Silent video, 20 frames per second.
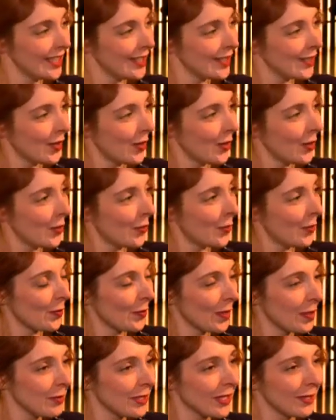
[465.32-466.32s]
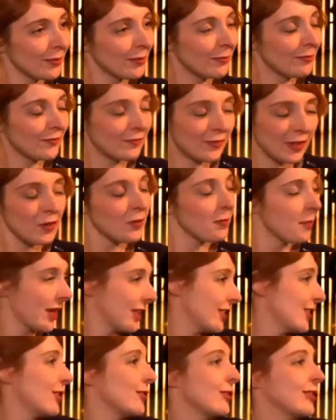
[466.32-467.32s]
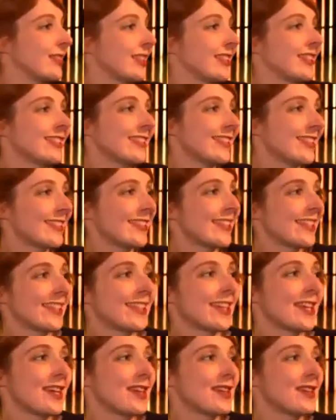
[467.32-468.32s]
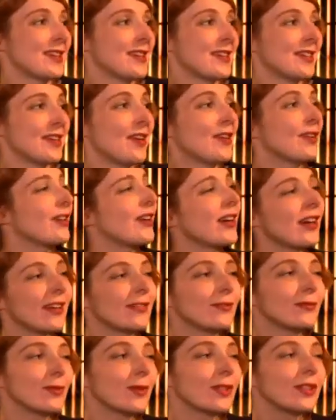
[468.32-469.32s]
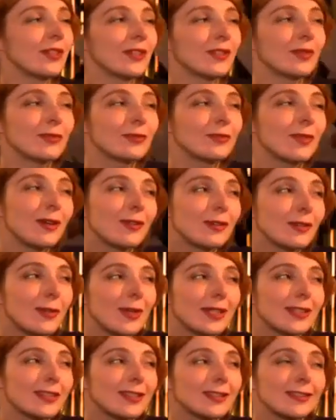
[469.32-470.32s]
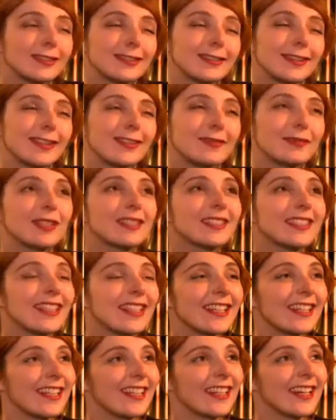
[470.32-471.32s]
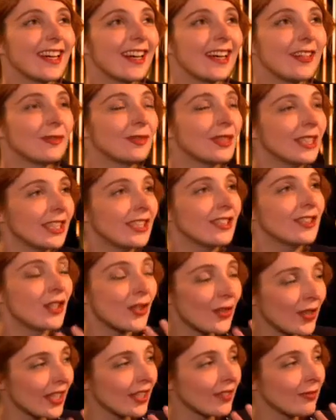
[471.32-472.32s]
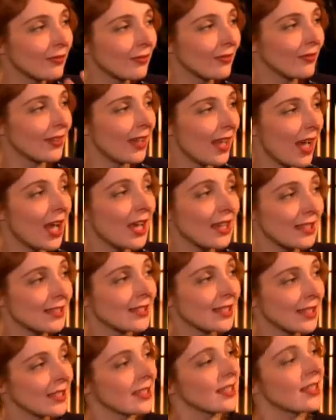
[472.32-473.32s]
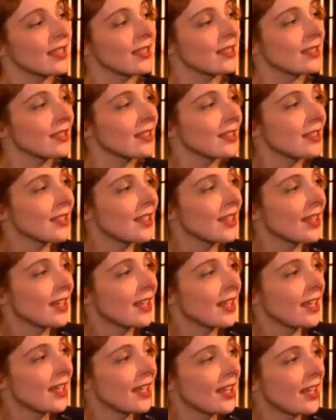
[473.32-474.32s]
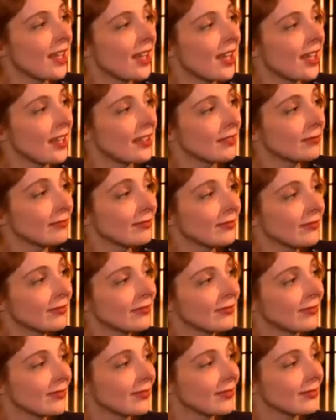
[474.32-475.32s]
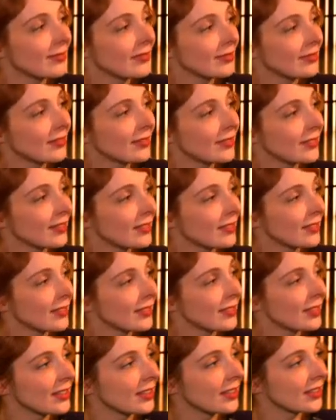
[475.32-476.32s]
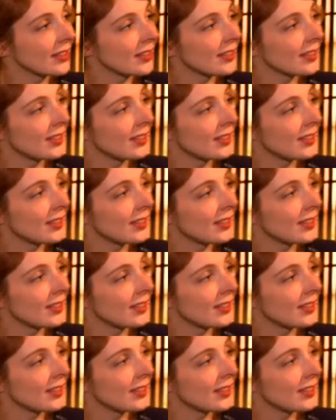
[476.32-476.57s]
So maybe I'm a very bad journalist, or I wondered the wrong question, but I really took him as he is. Yeah, I guess just sometimes for me it's interesting.